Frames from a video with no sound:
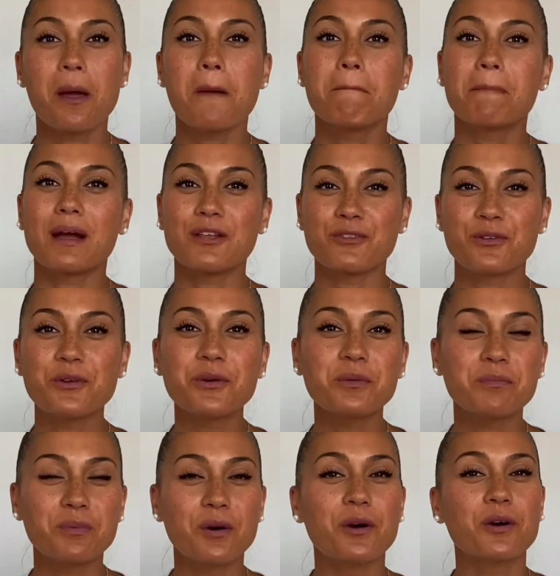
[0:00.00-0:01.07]
my
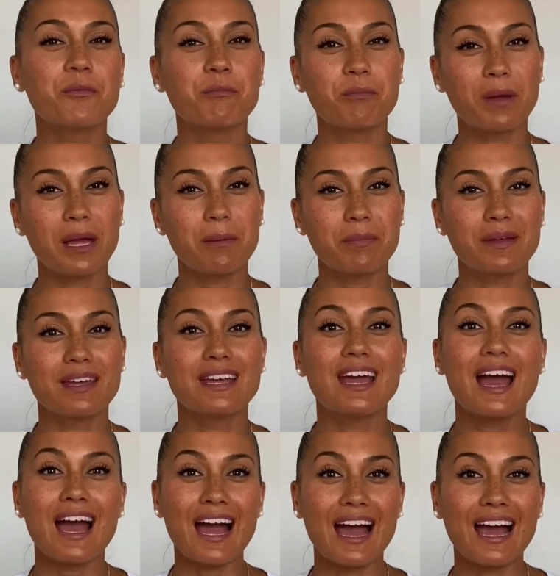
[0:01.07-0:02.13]
newborn baby
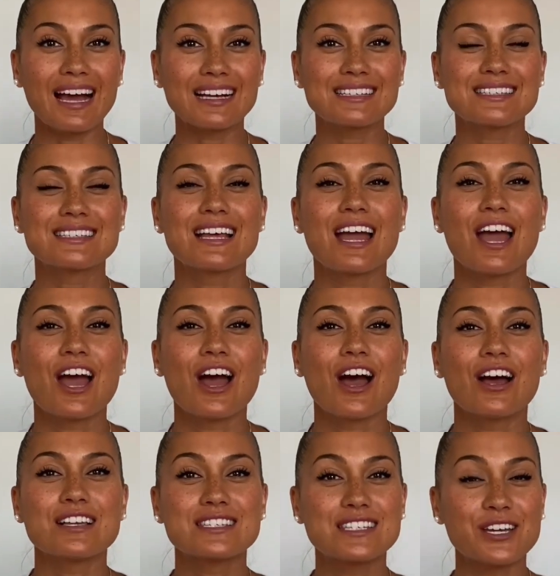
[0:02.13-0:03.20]
hacks
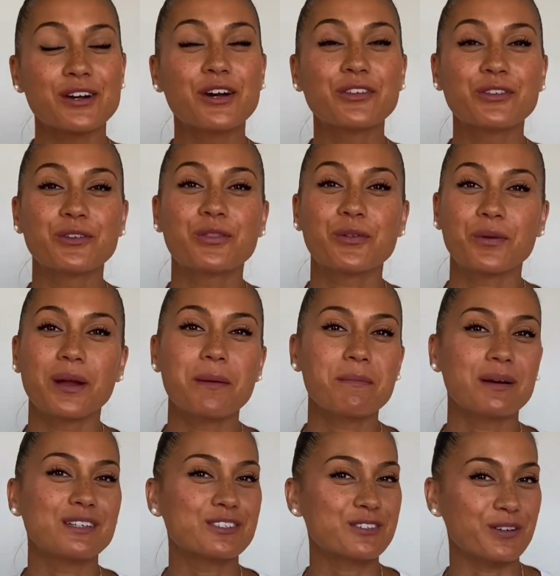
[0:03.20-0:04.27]
0 to 3
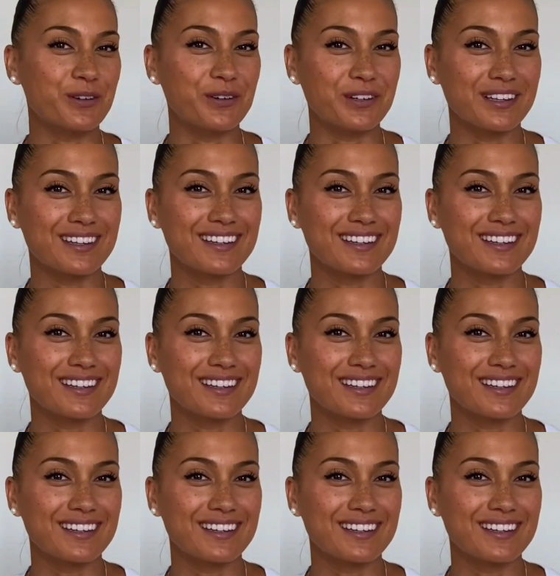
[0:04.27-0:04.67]
months old.